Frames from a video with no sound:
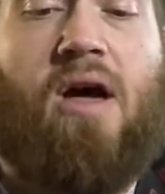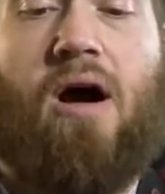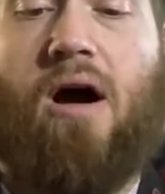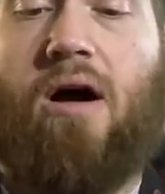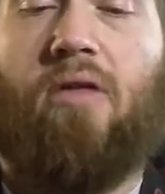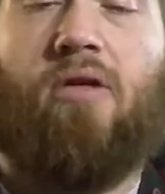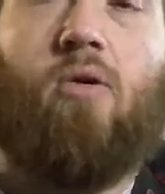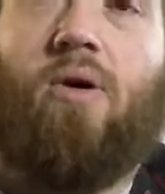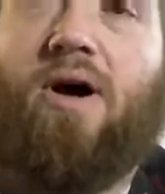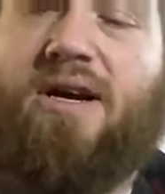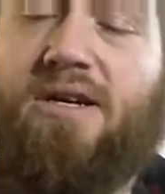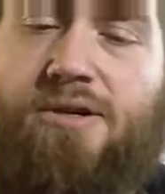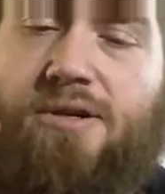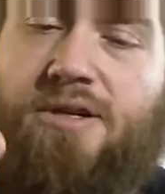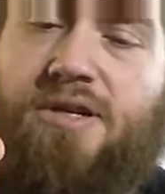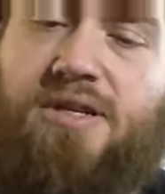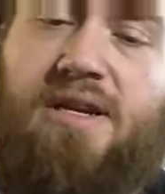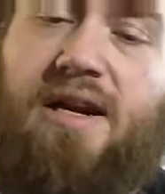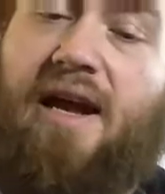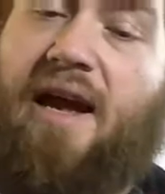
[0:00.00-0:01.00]
Otherwise, you're
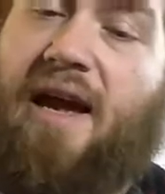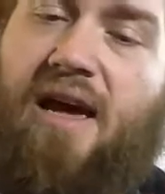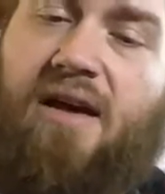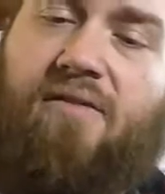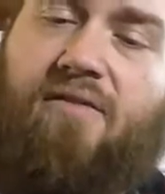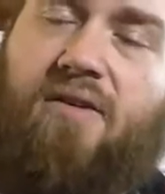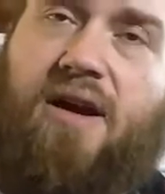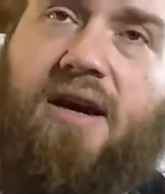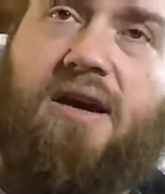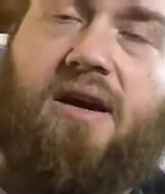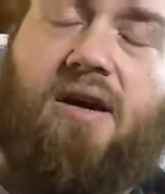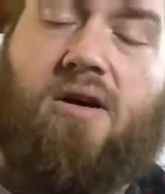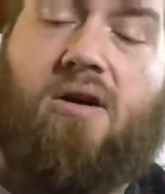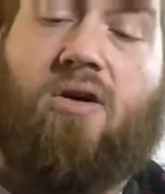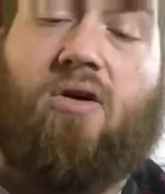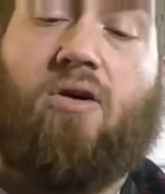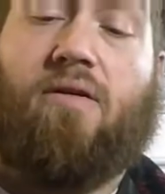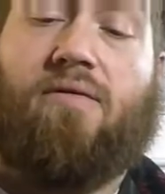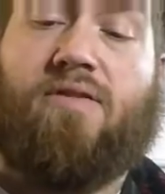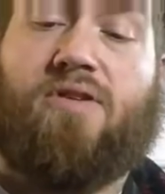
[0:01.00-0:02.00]
just gonna have like a
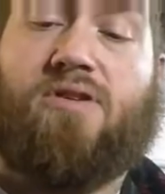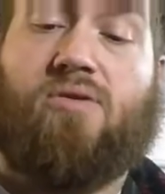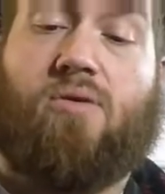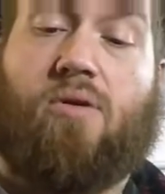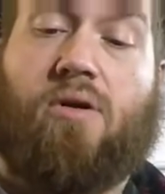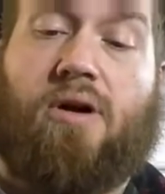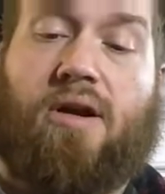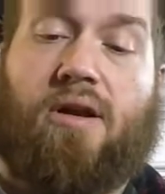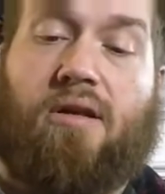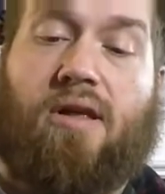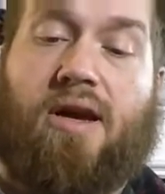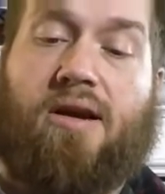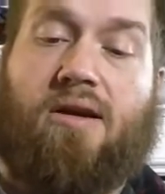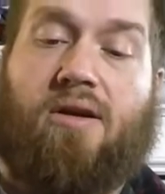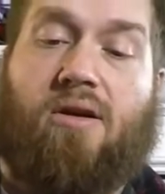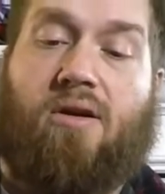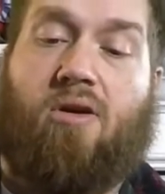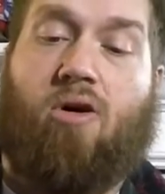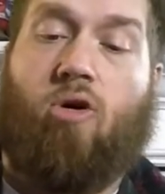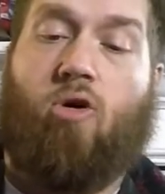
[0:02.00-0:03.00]
curved sword, and like
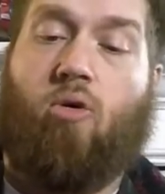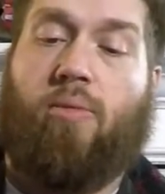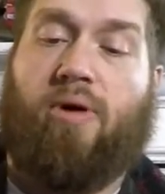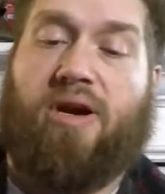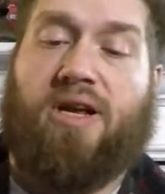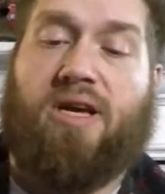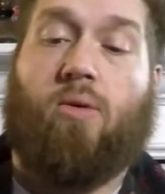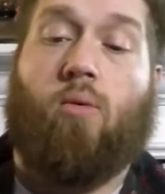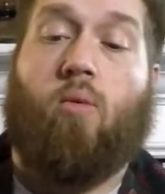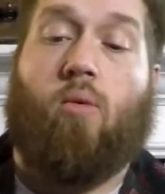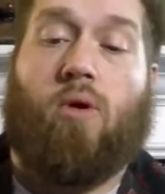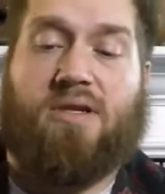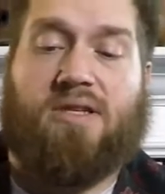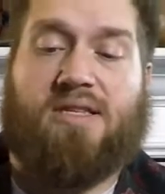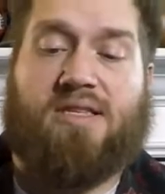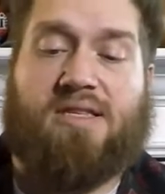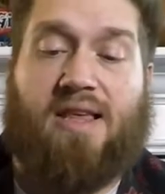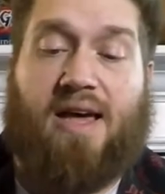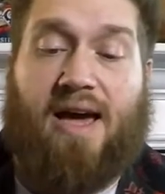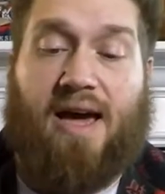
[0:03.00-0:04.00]
nobody
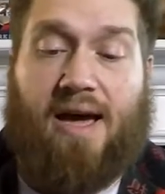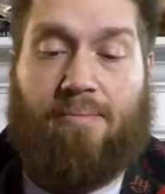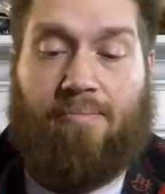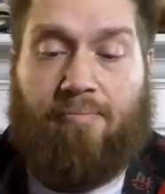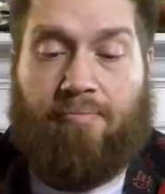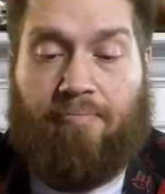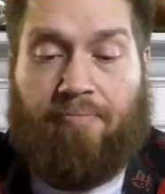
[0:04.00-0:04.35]
wants that.